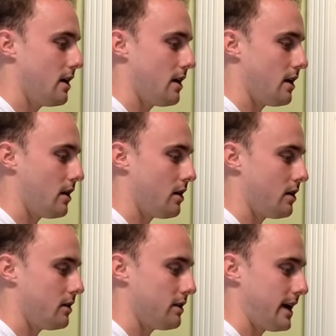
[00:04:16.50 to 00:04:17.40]

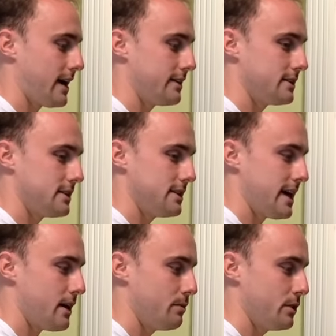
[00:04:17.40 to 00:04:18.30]
our hand
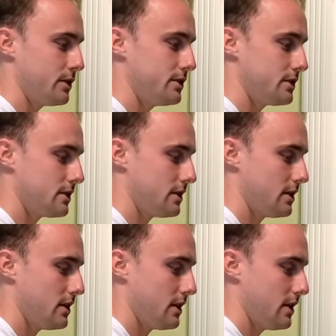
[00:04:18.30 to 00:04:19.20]
downwards,
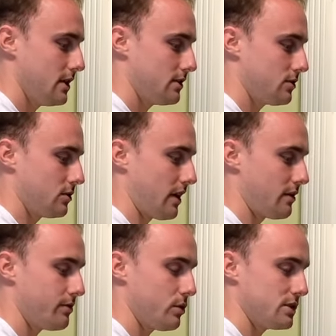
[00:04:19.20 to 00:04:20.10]
so
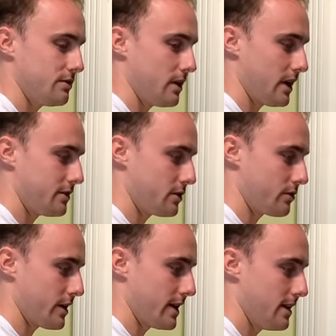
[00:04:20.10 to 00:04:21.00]
that
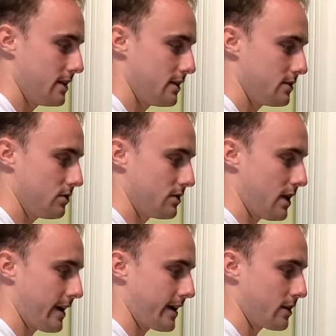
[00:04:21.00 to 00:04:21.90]
45-degree sort of
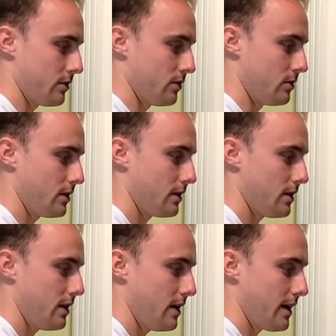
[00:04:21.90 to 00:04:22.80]
diagonal
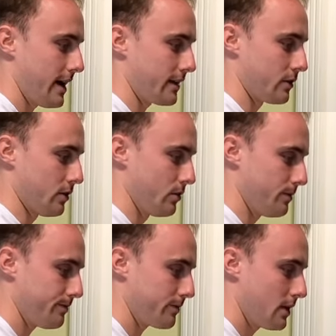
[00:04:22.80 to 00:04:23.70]
angle.
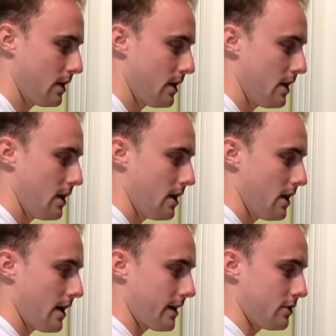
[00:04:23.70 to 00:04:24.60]

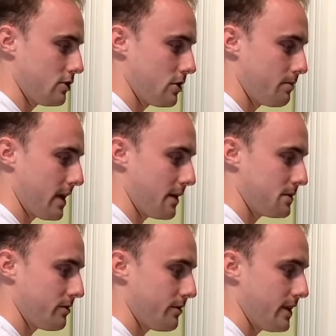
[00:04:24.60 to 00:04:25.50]
And you should be able to
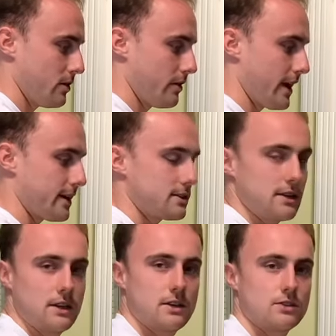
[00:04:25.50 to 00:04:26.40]
feel that
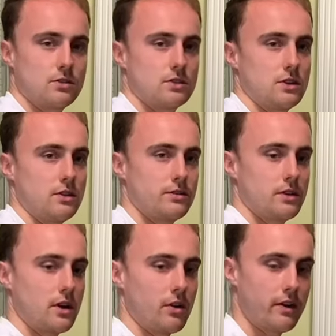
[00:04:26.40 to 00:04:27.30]
sort of
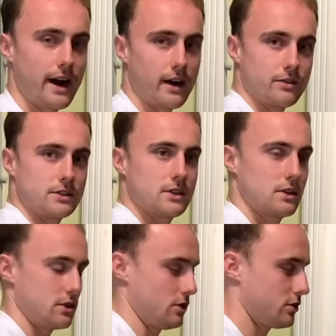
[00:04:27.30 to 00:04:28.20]
around
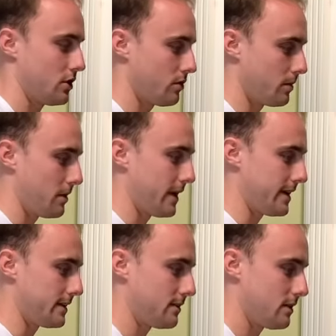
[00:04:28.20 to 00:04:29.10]
your shoulder
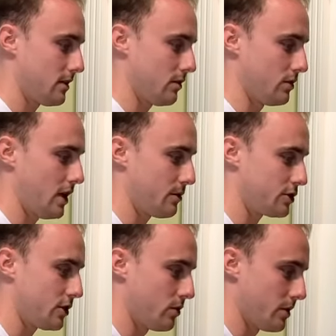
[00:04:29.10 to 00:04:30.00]
blade or lower
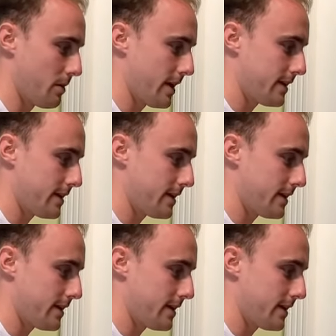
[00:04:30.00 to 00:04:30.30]
shoulder blade.